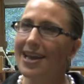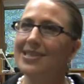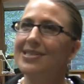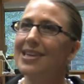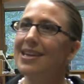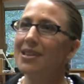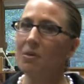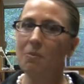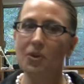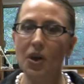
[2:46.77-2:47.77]
Seeing
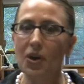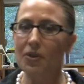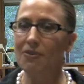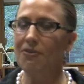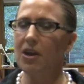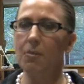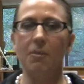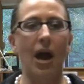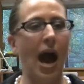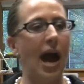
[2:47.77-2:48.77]
them go from,